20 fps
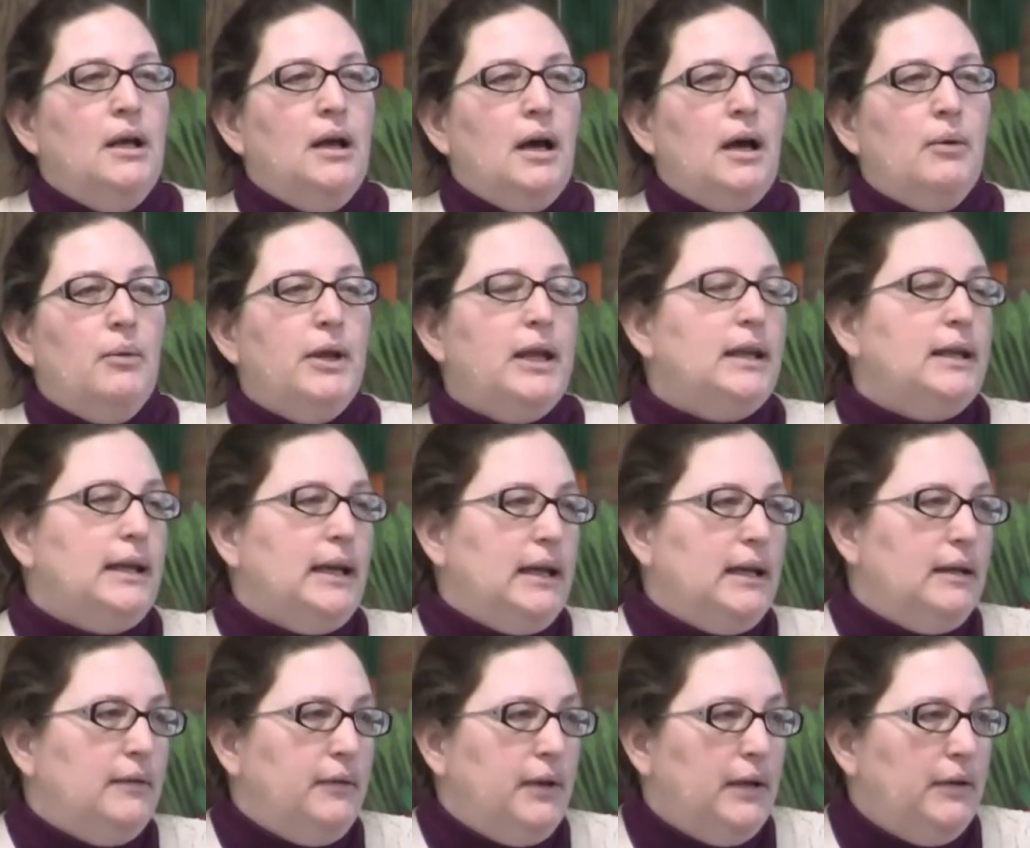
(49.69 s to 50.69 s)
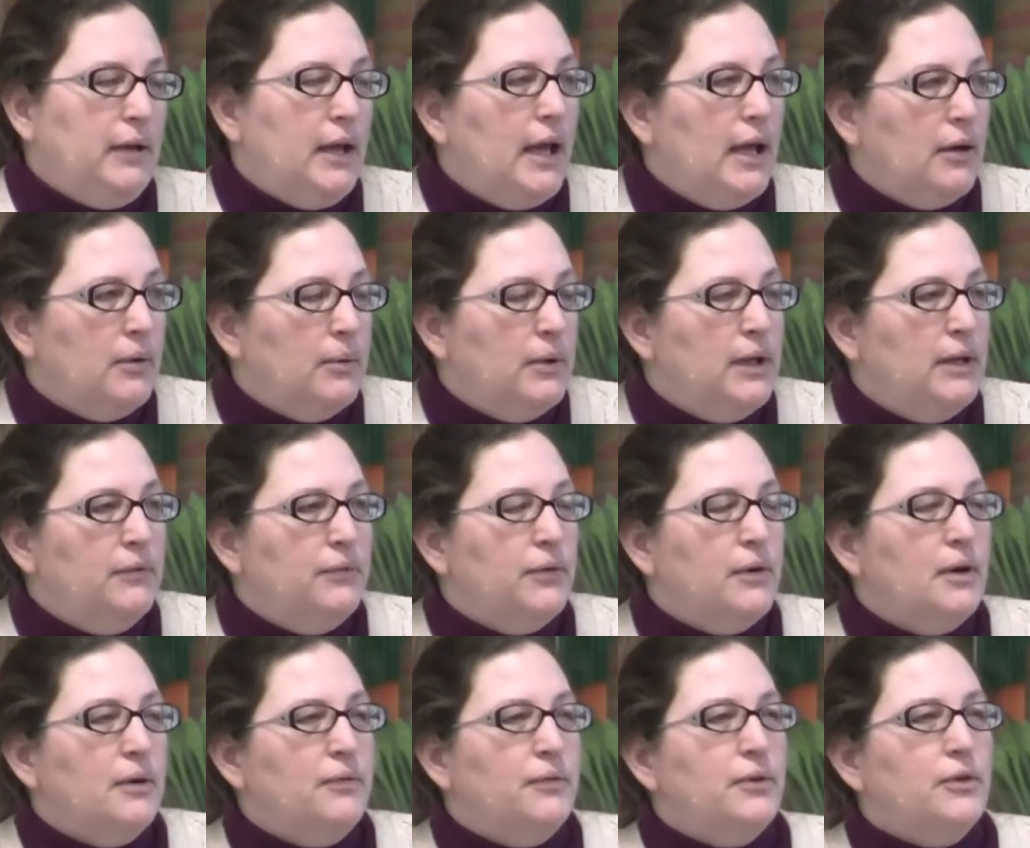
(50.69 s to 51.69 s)
Uh, we had negative e equity for
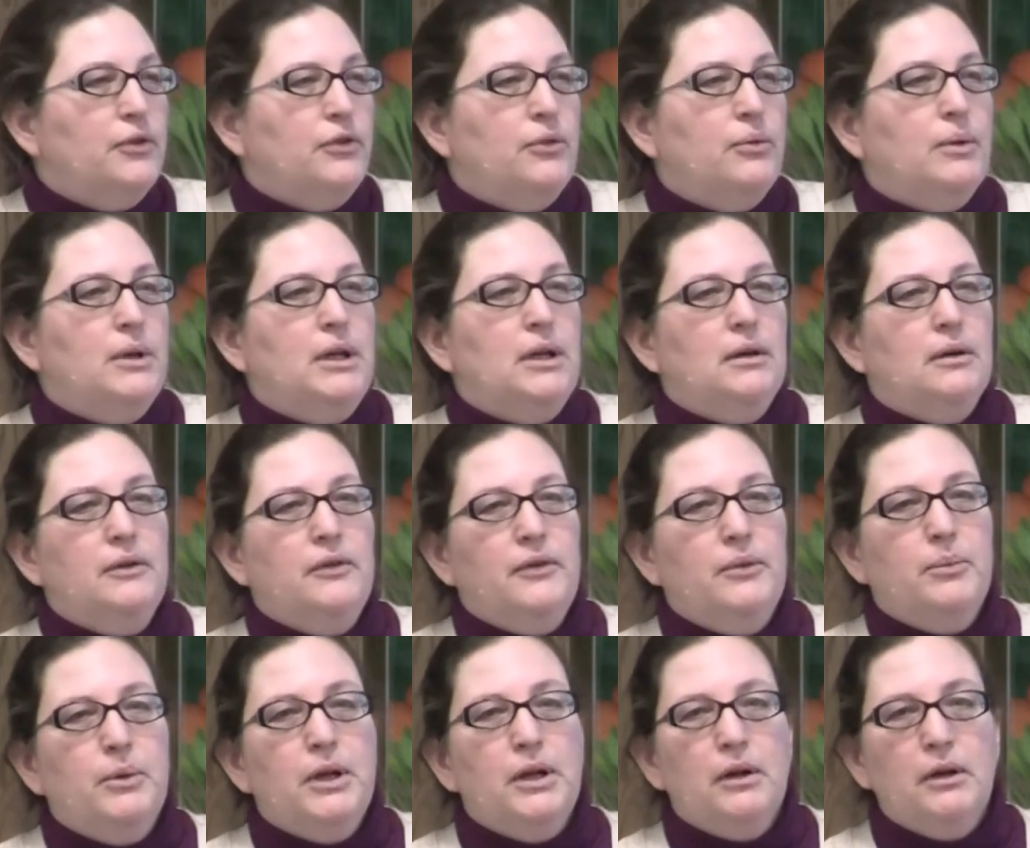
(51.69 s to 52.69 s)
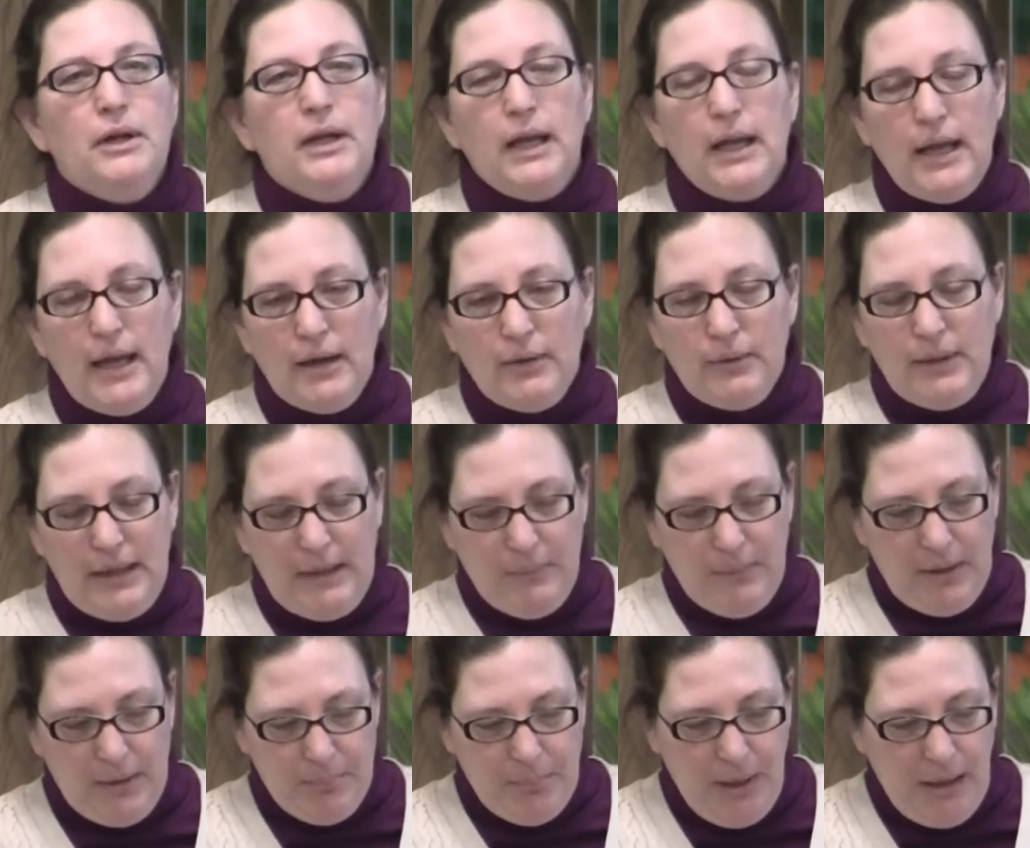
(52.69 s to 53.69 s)
our first three years, and when our equity
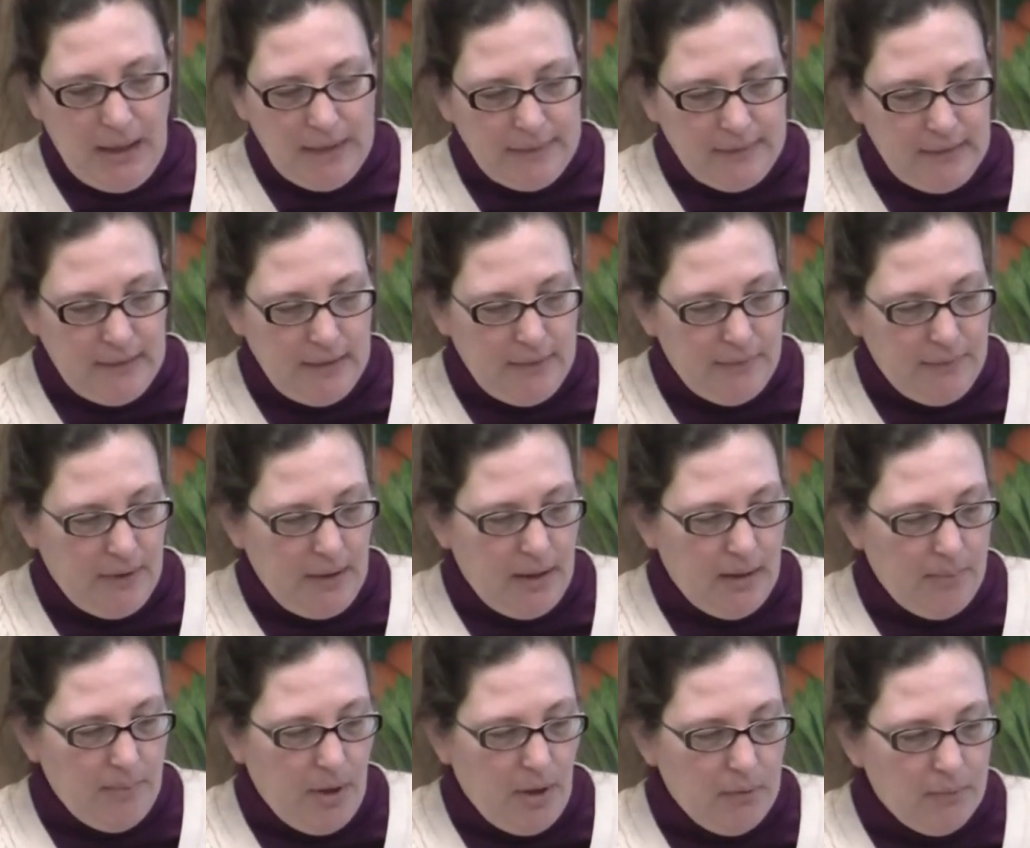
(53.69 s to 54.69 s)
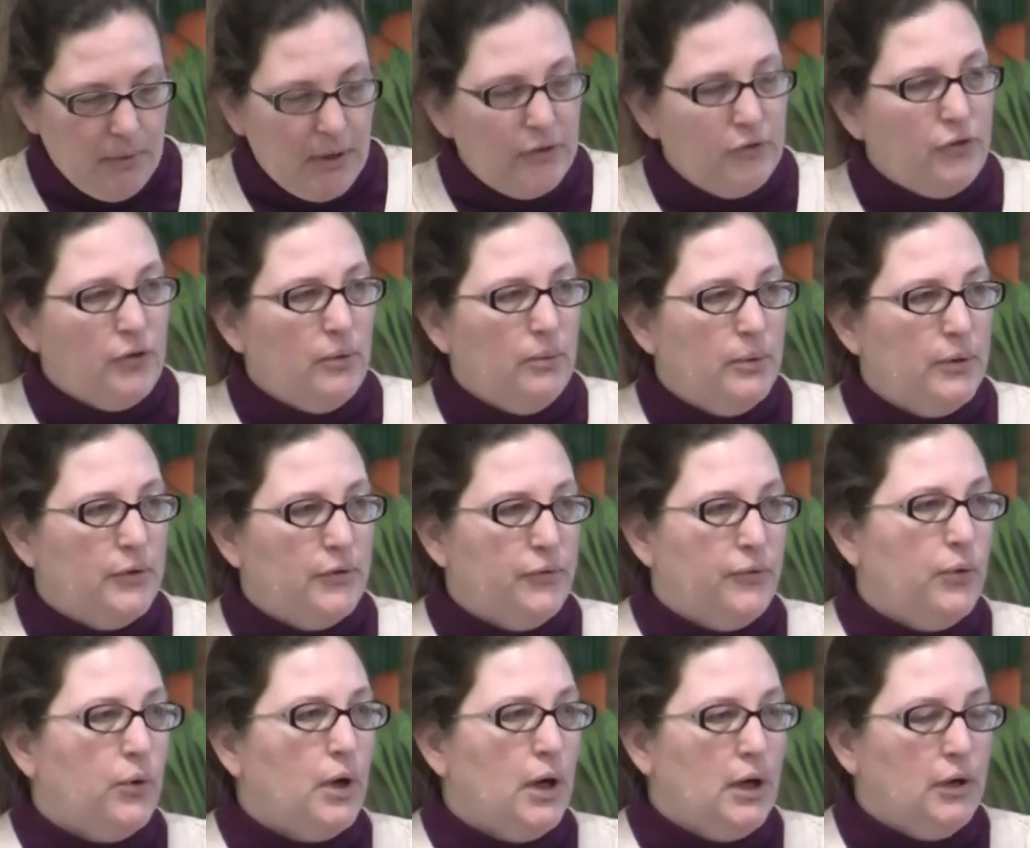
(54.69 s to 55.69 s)
went positive, um, our ratio was
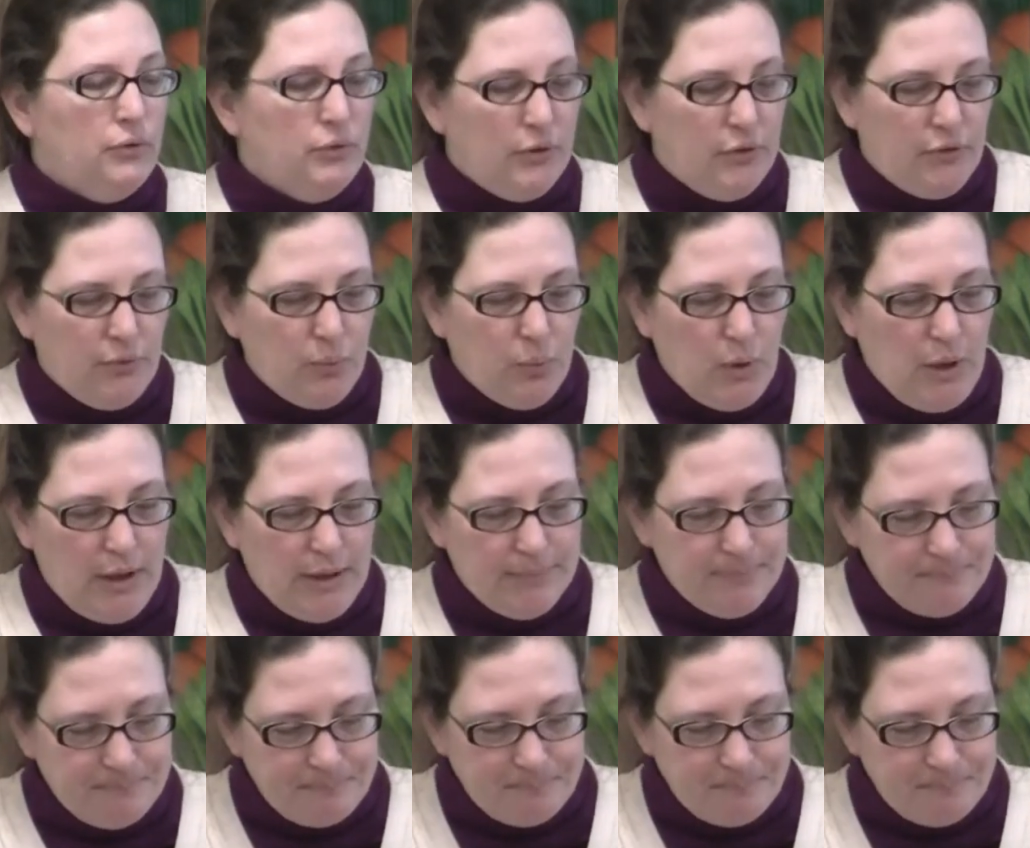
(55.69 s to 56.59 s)
four hundred to one.